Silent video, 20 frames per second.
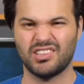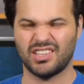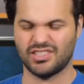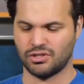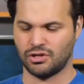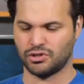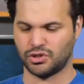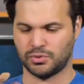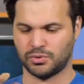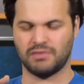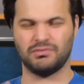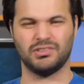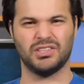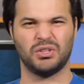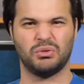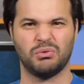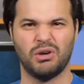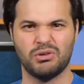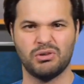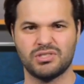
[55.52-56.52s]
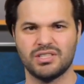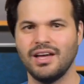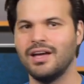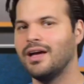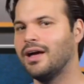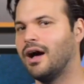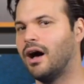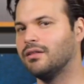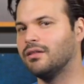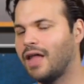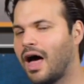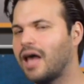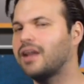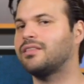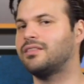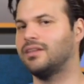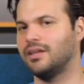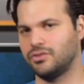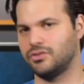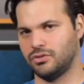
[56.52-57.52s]
it gets all shriveled and gross. A lot
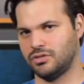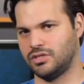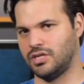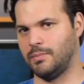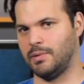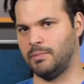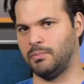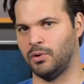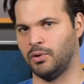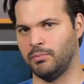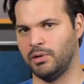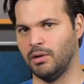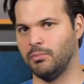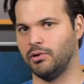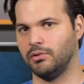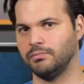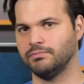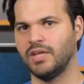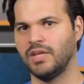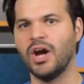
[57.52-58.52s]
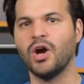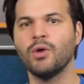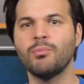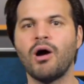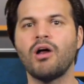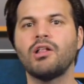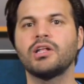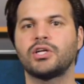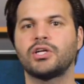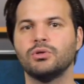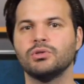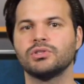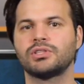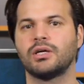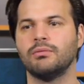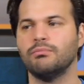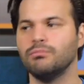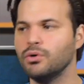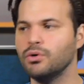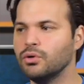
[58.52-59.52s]
of things are semi-permeable. Air molecules
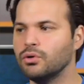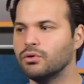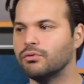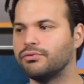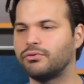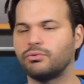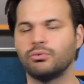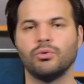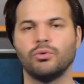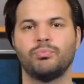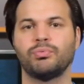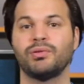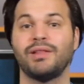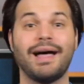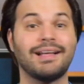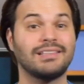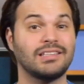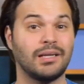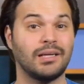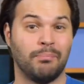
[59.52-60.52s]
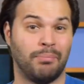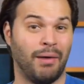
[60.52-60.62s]
can move through plastic